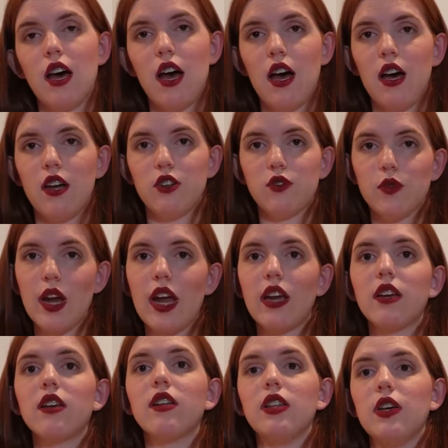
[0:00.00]
a
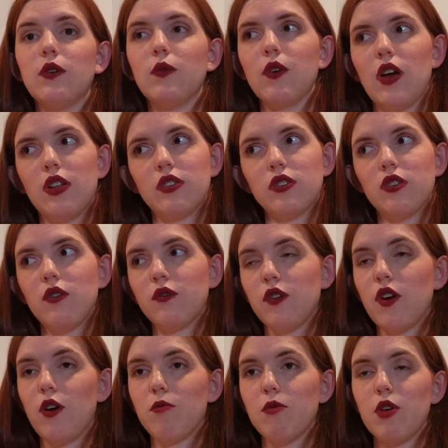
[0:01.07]
train that runs
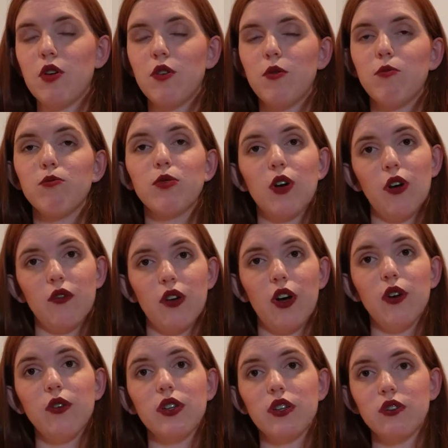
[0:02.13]
from
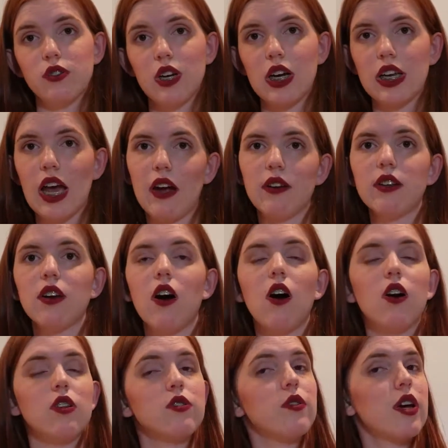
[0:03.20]
Provo in Utah County
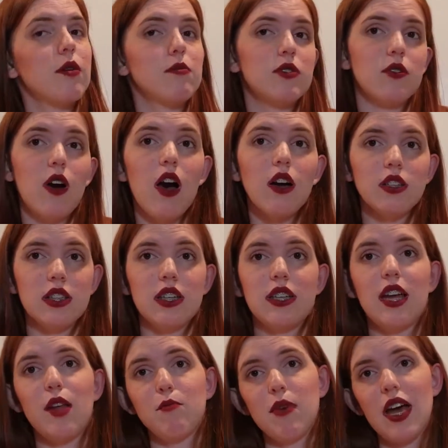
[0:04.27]
all the way up to Ogden
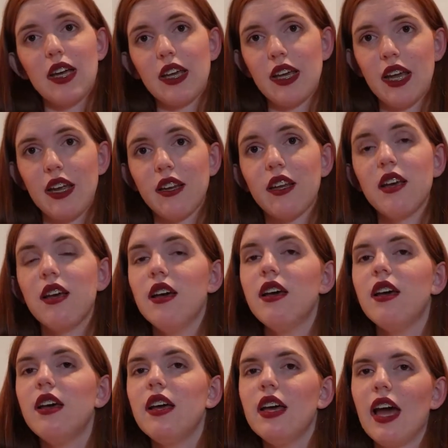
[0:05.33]
and back again.
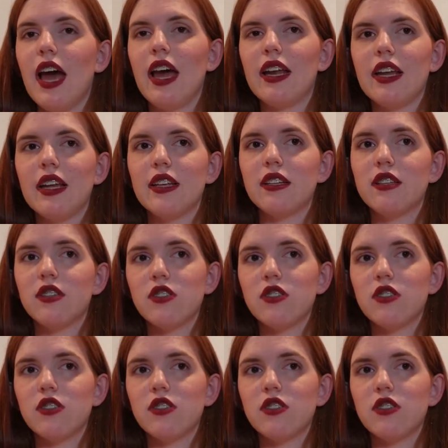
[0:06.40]
And it